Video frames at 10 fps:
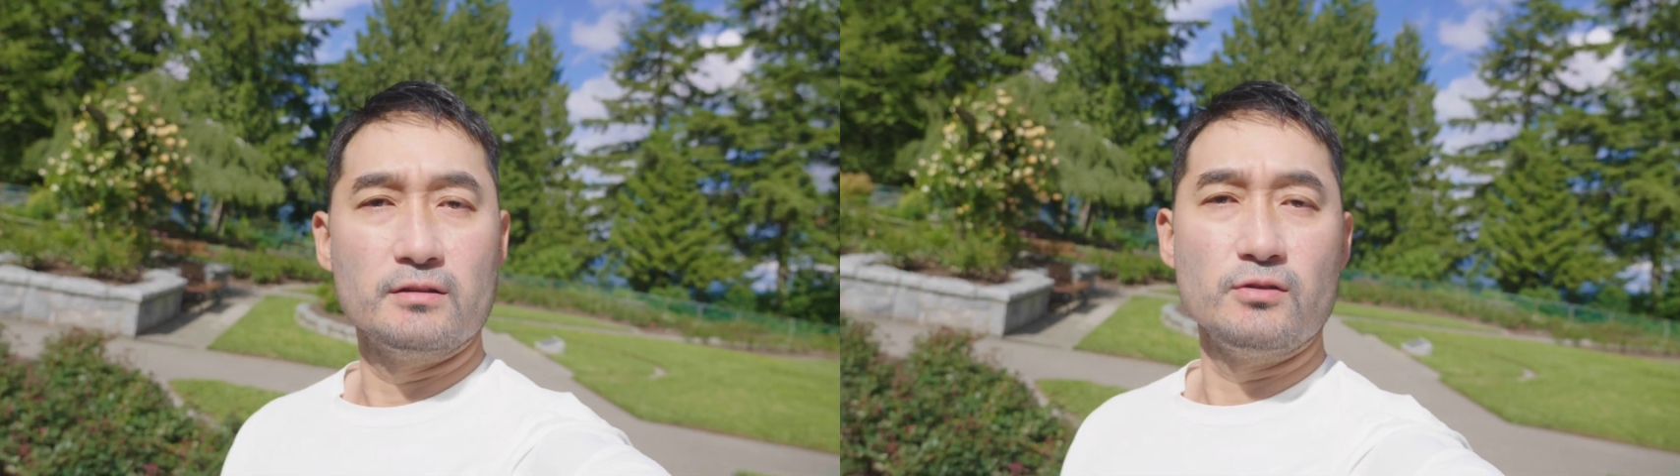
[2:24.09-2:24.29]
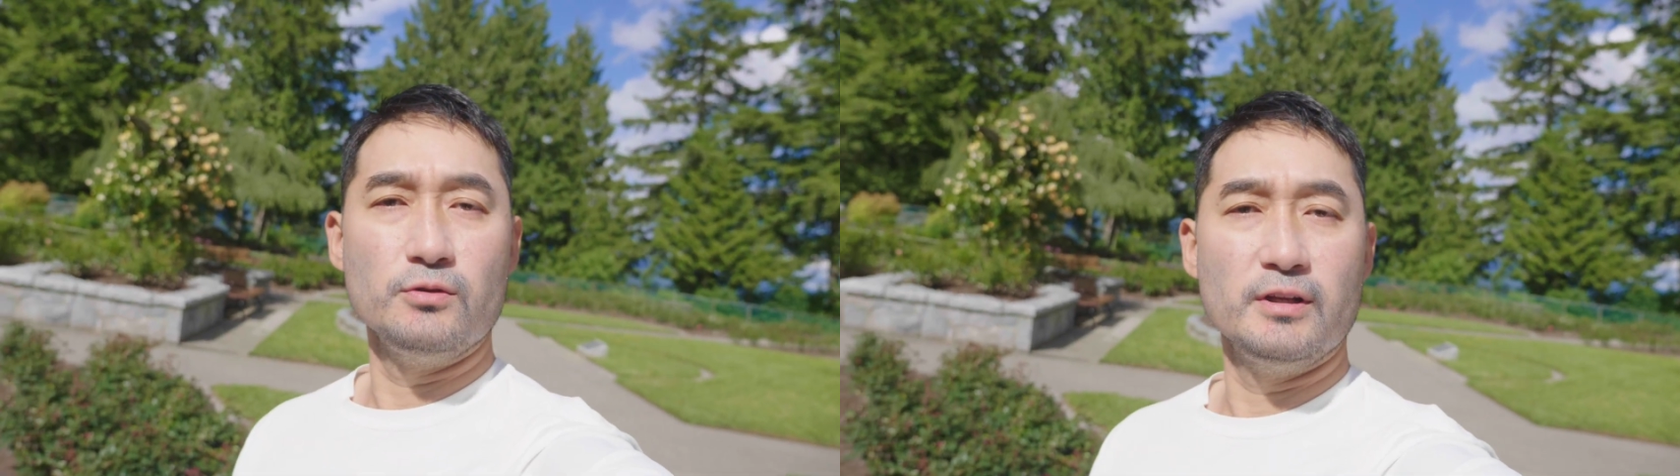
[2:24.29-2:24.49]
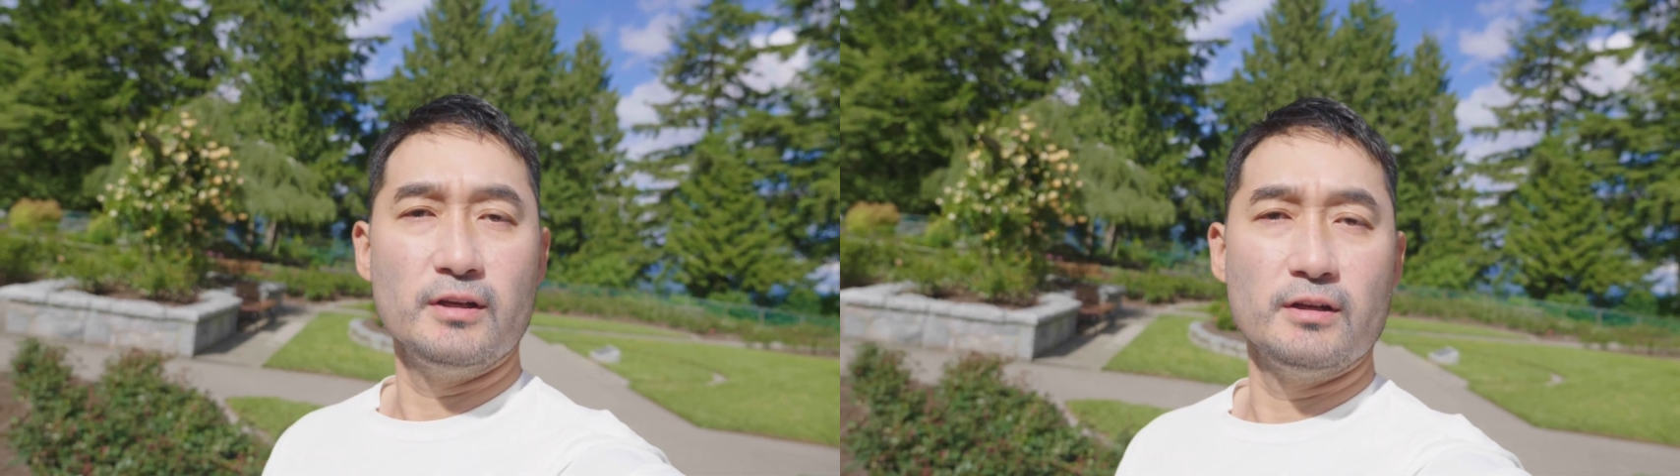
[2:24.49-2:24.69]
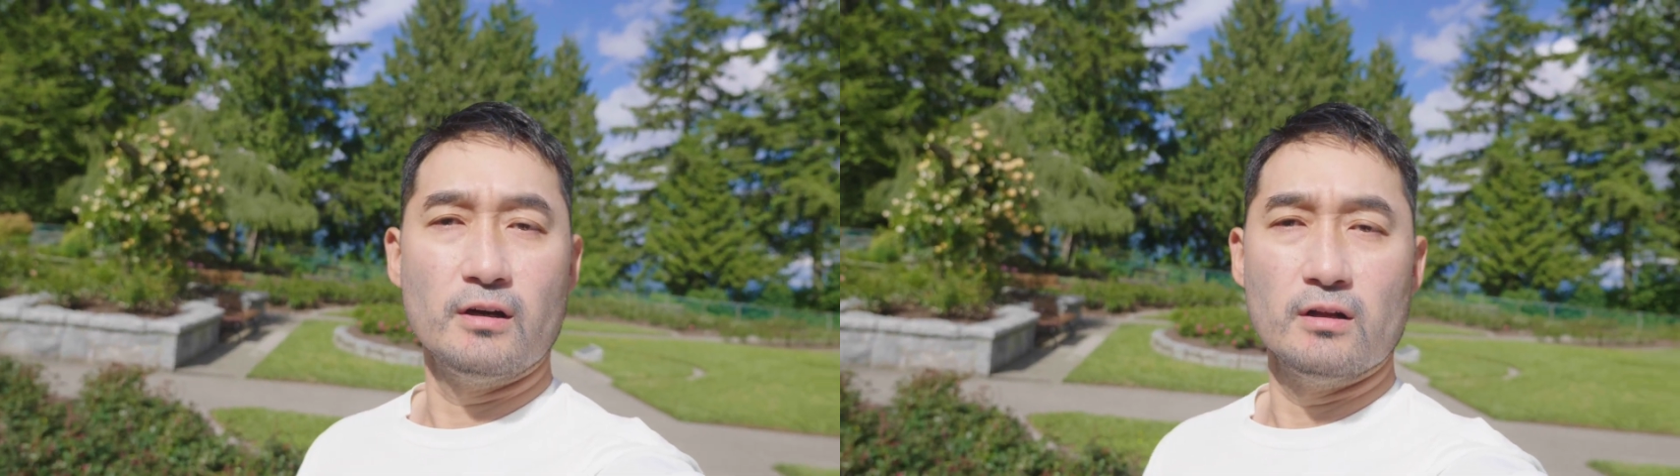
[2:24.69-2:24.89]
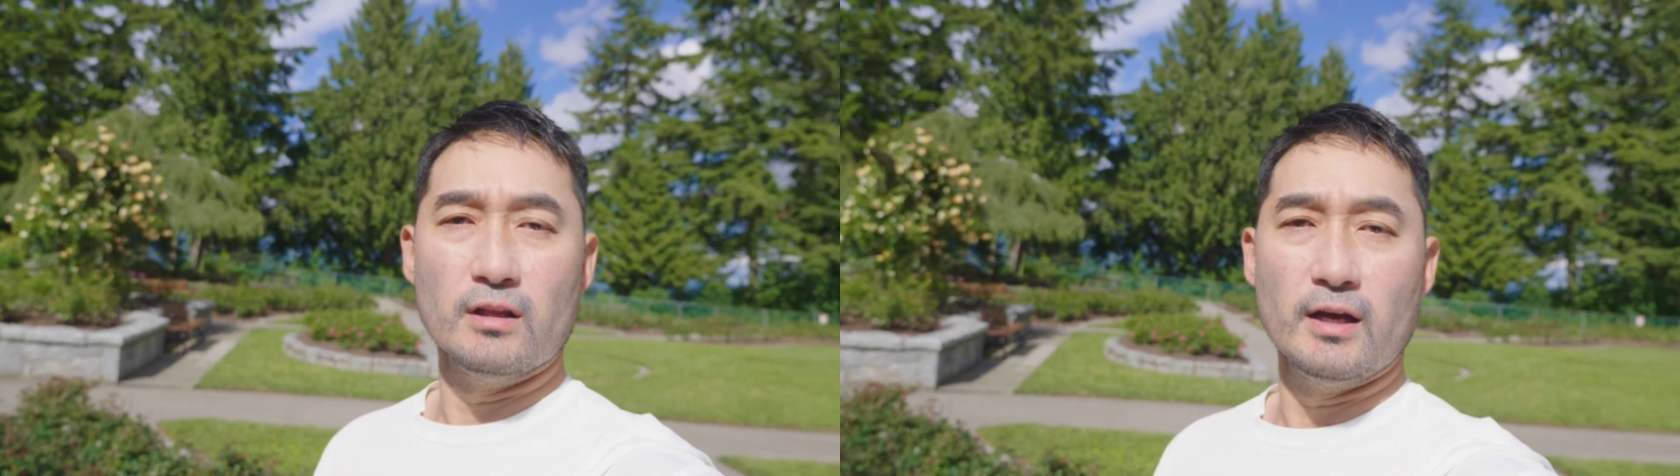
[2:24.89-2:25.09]
Tune in.
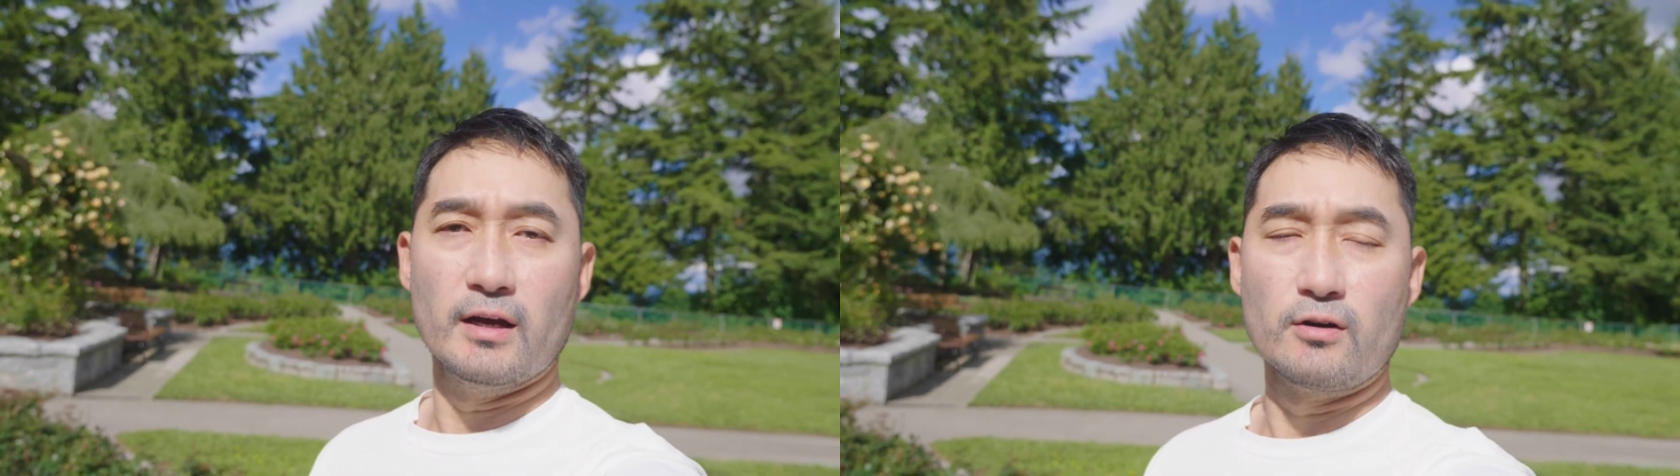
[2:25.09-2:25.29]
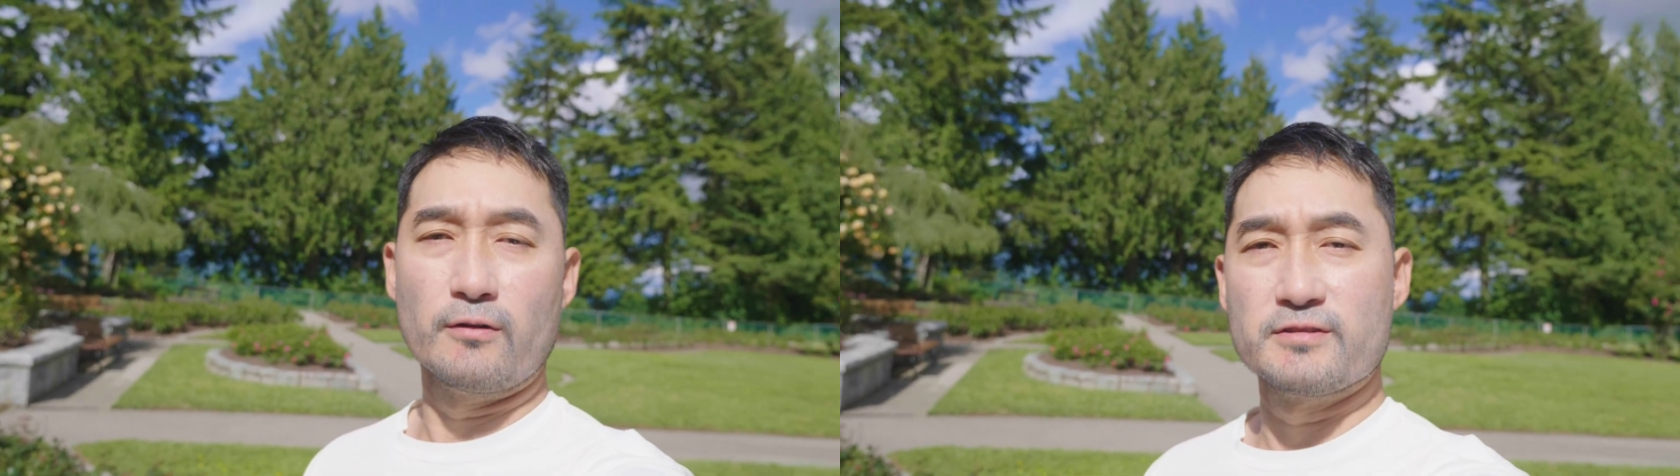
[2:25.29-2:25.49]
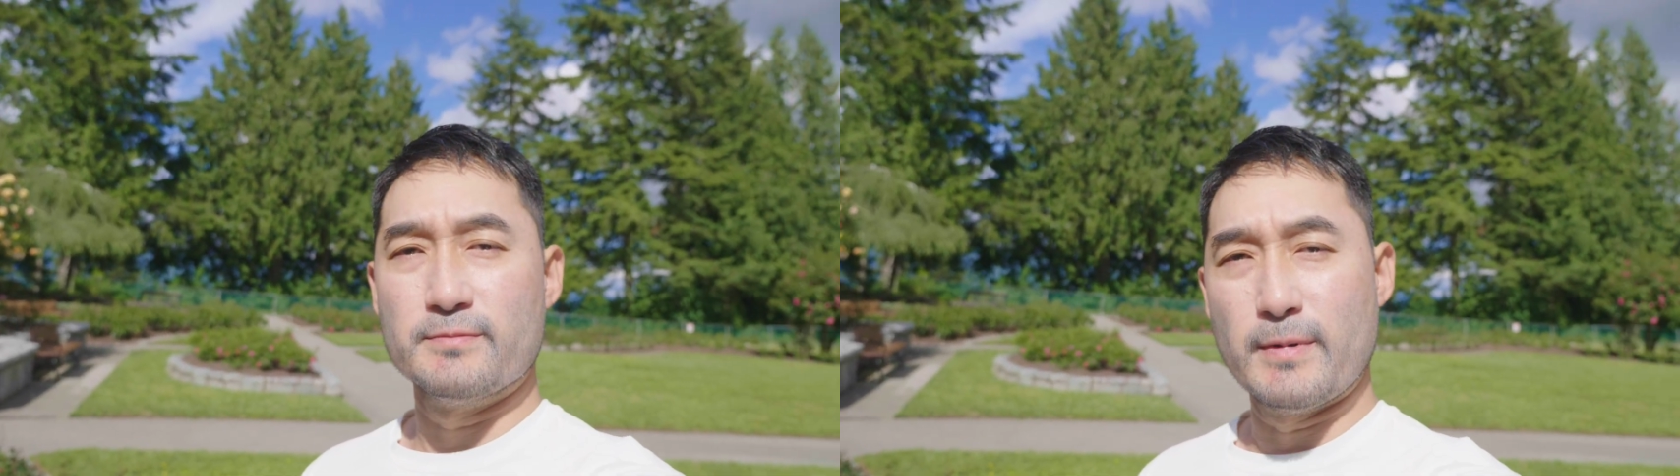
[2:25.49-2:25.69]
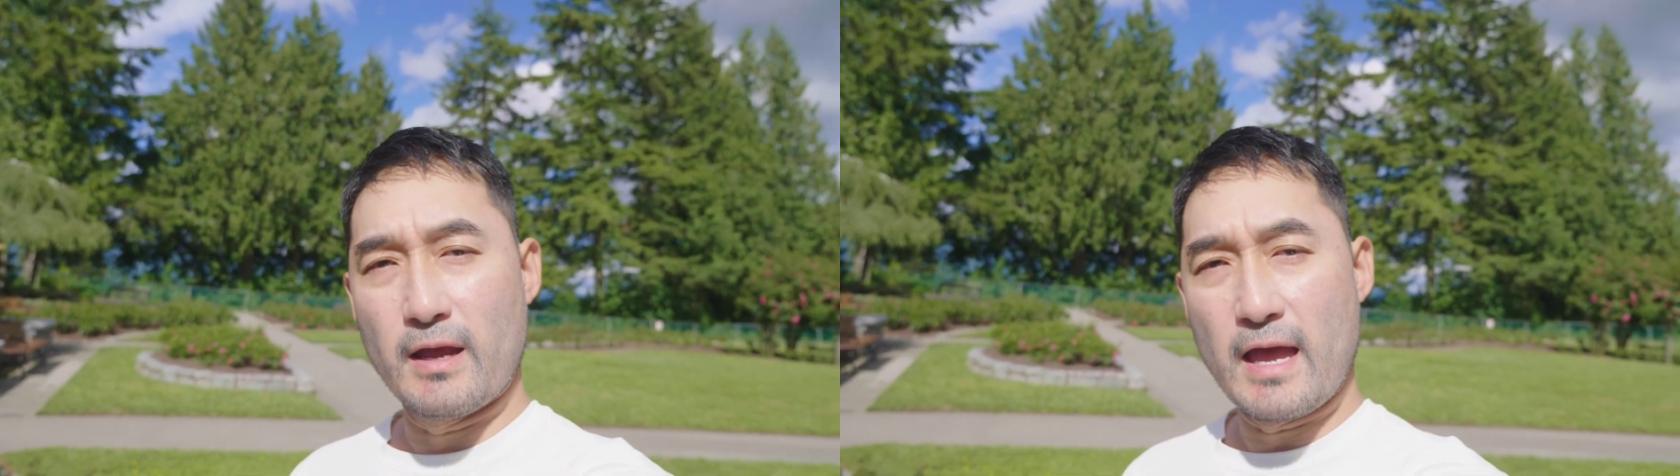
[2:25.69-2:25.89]
I'll go over some